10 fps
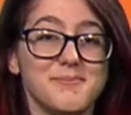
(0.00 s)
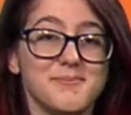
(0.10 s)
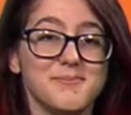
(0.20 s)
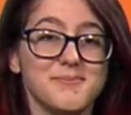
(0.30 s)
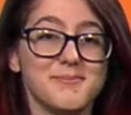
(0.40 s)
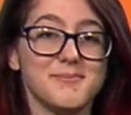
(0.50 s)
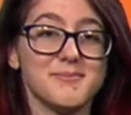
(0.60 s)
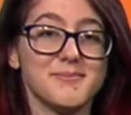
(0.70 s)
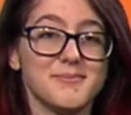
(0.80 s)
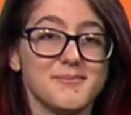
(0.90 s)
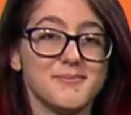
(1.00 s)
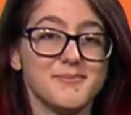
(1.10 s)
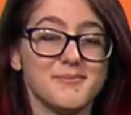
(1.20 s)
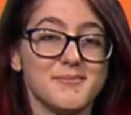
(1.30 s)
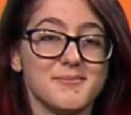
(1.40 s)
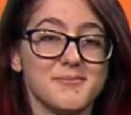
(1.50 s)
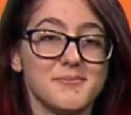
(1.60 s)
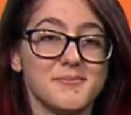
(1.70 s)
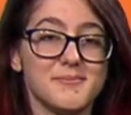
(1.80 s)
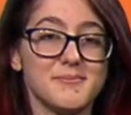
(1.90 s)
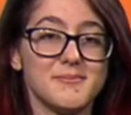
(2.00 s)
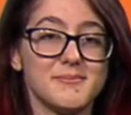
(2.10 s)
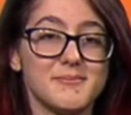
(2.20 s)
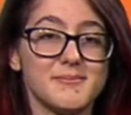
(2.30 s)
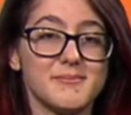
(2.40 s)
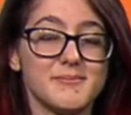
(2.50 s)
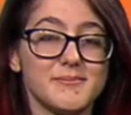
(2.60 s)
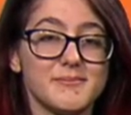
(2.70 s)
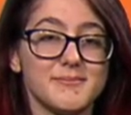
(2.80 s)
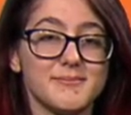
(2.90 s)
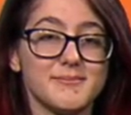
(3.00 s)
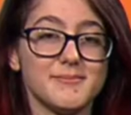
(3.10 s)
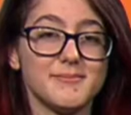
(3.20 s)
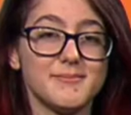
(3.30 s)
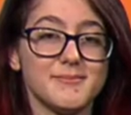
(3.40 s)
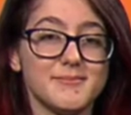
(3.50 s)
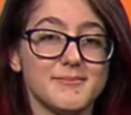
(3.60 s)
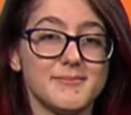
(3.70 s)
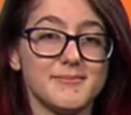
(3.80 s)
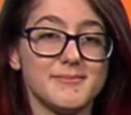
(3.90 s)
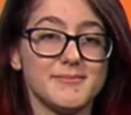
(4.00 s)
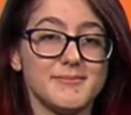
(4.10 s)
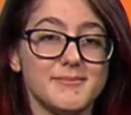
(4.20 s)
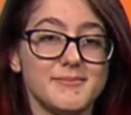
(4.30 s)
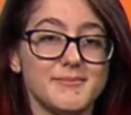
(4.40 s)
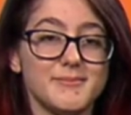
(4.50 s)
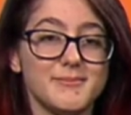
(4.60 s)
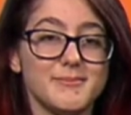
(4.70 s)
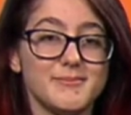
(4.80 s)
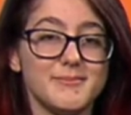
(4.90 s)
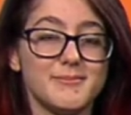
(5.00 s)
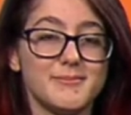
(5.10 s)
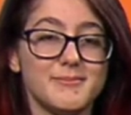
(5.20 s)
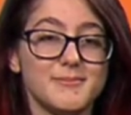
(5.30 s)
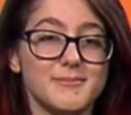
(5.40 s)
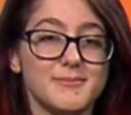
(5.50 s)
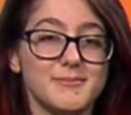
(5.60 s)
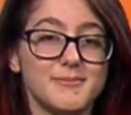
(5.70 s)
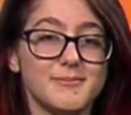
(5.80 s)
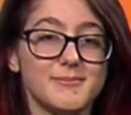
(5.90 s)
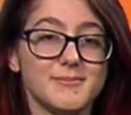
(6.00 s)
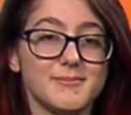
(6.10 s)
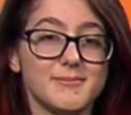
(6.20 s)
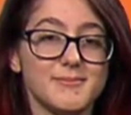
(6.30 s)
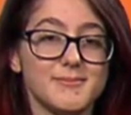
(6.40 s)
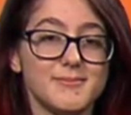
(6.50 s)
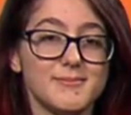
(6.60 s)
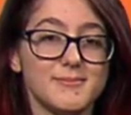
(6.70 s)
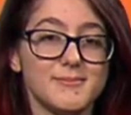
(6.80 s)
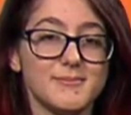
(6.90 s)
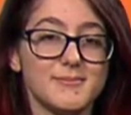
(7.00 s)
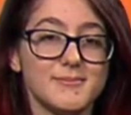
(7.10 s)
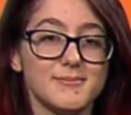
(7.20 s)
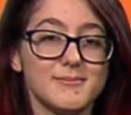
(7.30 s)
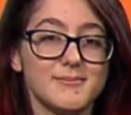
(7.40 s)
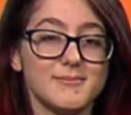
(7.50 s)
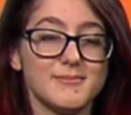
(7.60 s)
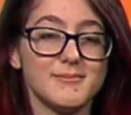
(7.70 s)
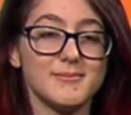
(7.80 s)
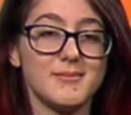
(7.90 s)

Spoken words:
(silent)